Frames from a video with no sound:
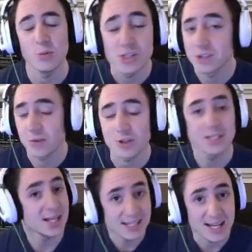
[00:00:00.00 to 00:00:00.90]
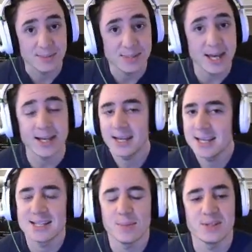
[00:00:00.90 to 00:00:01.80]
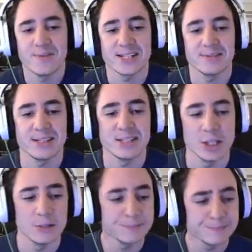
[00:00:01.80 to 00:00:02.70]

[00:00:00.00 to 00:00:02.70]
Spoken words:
which of course, as I keep saying, is the most effective thing to do.